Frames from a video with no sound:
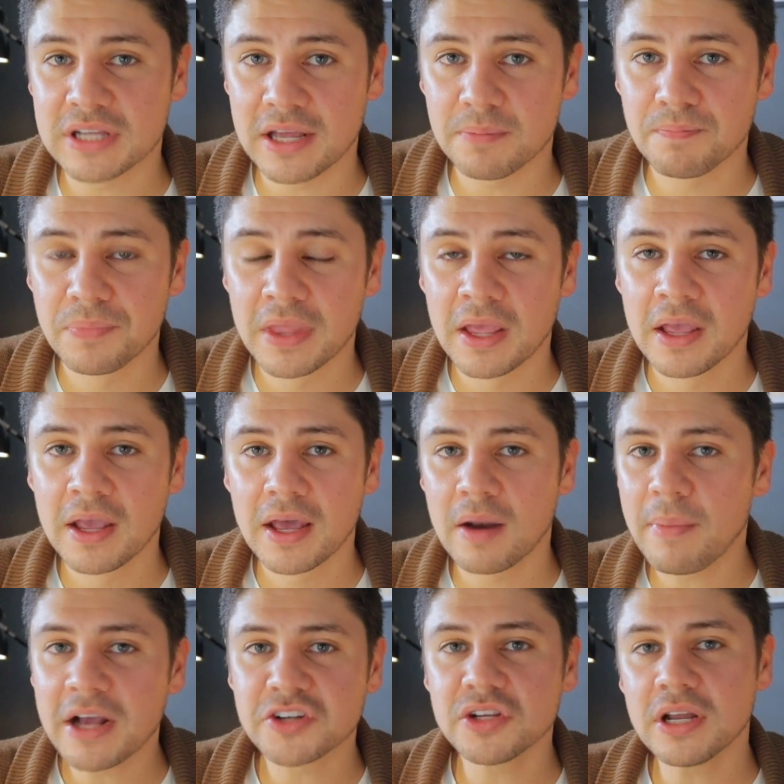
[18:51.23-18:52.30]
And
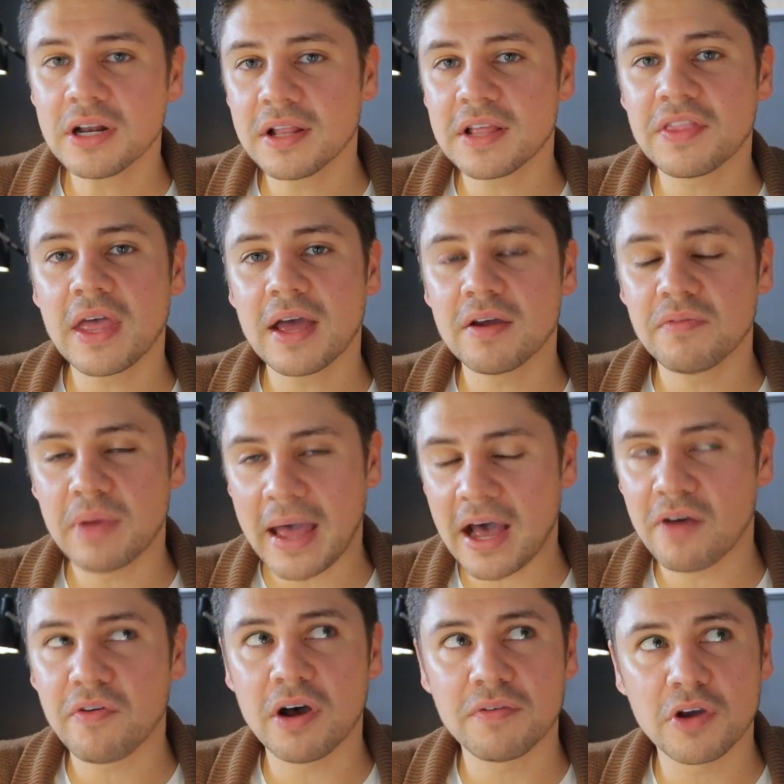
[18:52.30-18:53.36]
I'm actually gonna let that
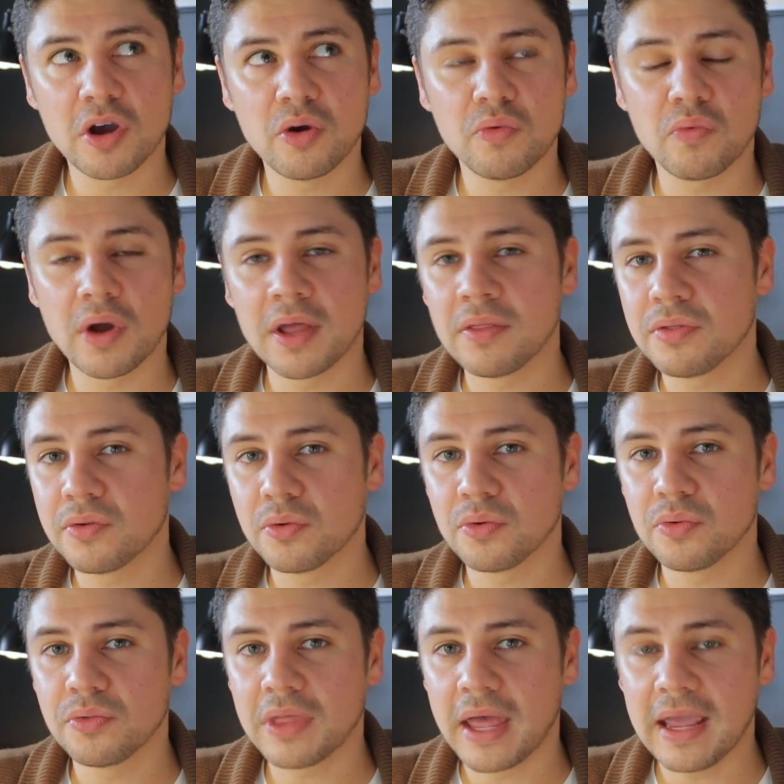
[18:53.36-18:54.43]
half off code run
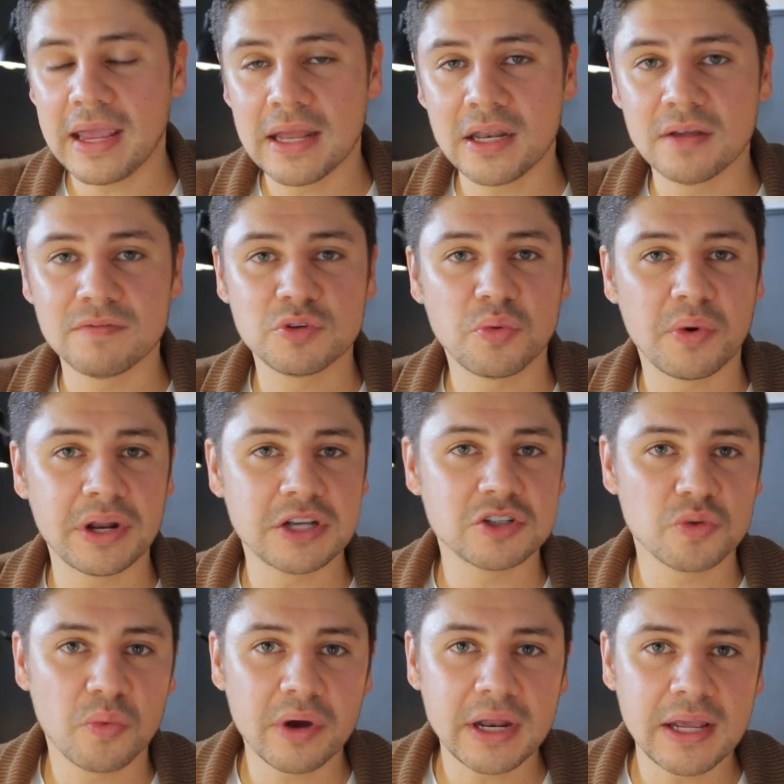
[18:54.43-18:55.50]
through the end of
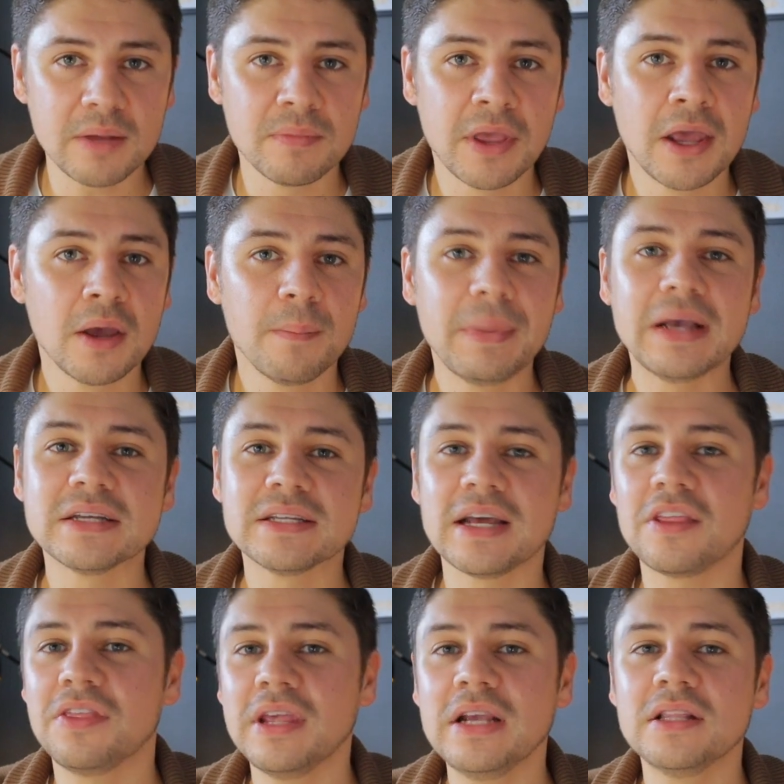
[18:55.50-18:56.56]
2020 because I
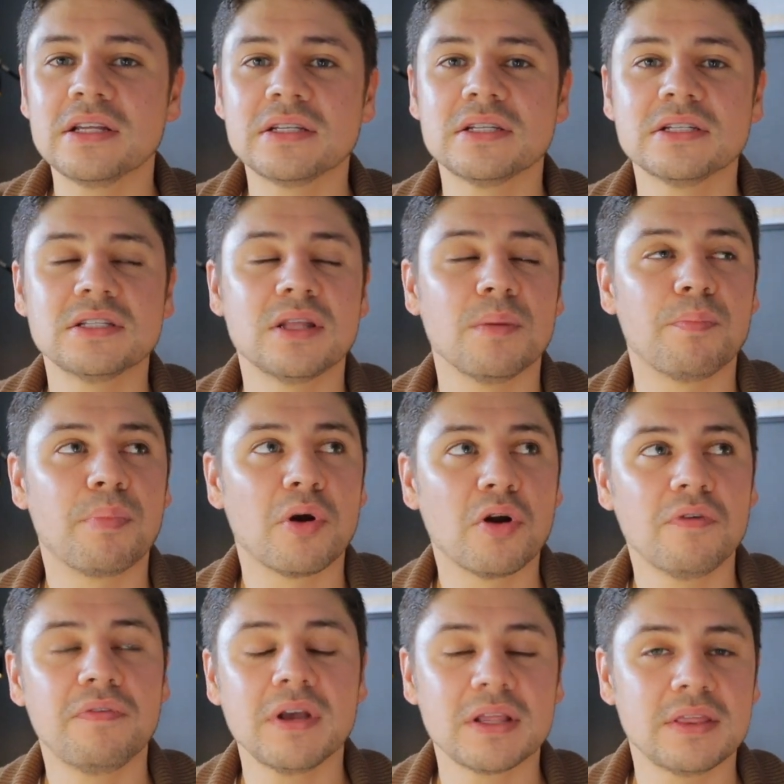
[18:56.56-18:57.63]
think this is the
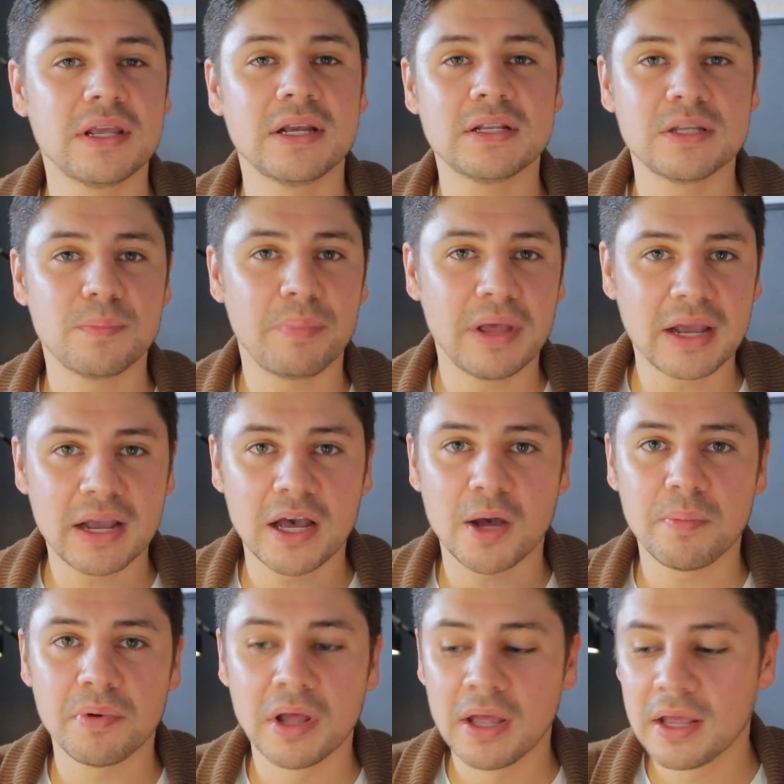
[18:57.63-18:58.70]
perfect thing to pick
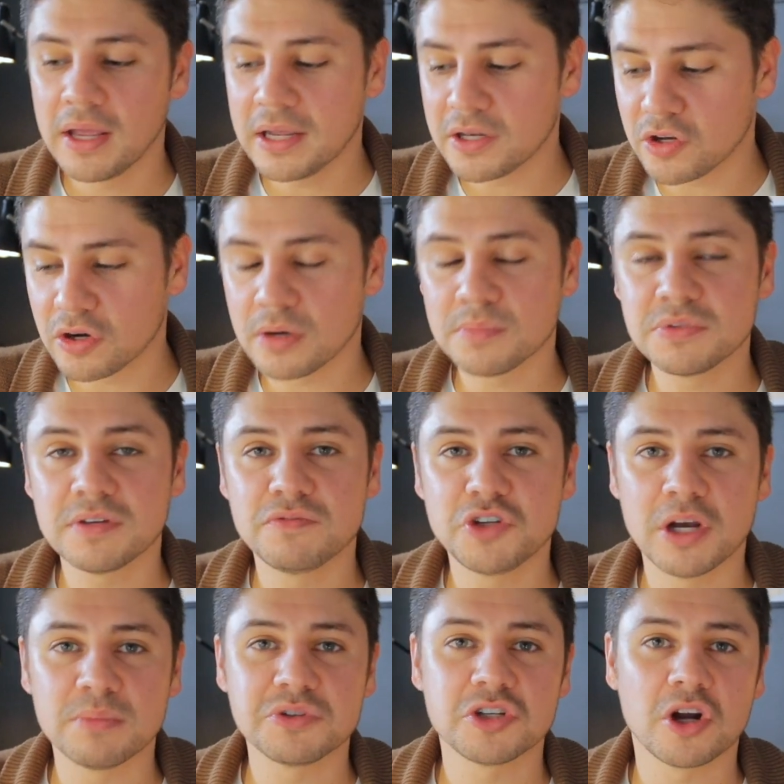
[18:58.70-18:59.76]
up in terms of
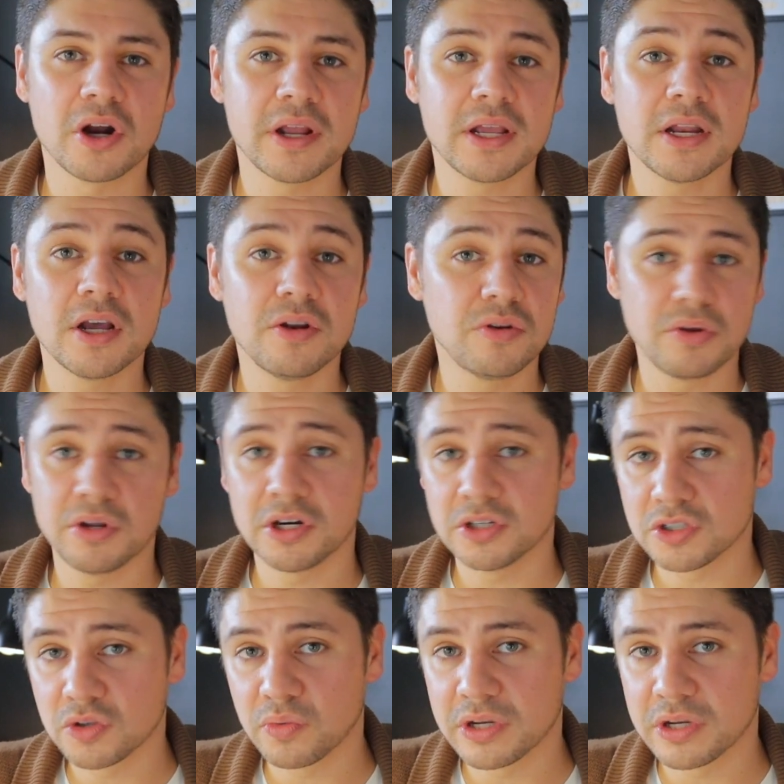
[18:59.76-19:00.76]
jumpstarting a New Year's